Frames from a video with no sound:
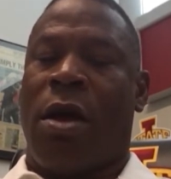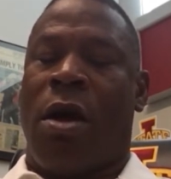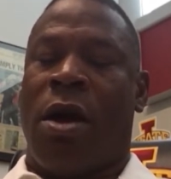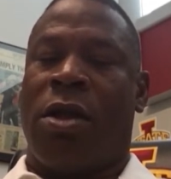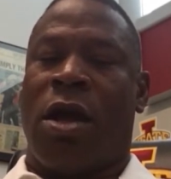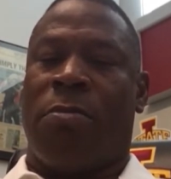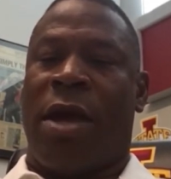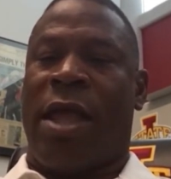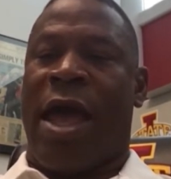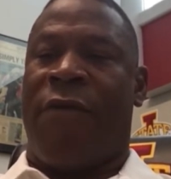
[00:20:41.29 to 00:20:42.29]
Our young
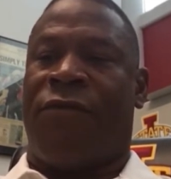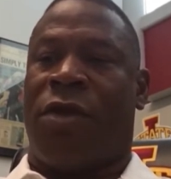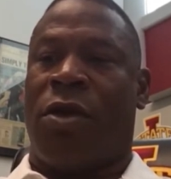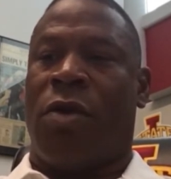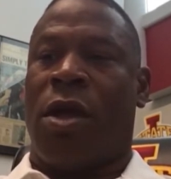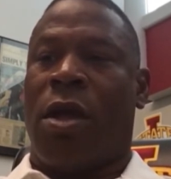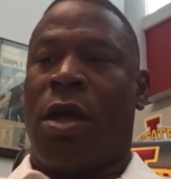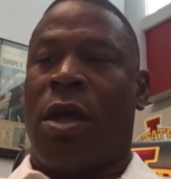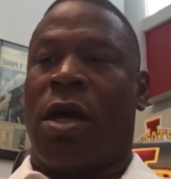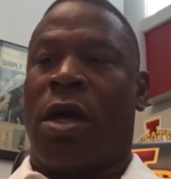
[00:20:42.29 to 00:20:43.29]
men have to
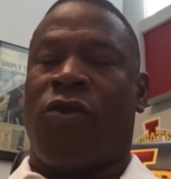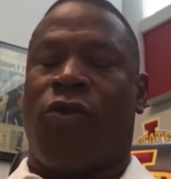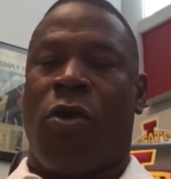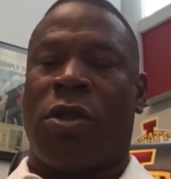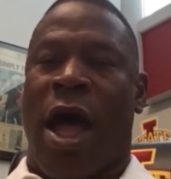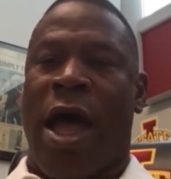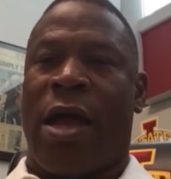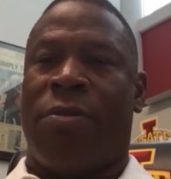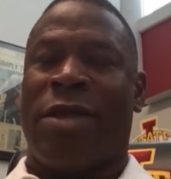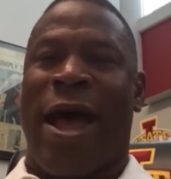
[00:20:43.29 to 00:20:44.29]
control tie-ups,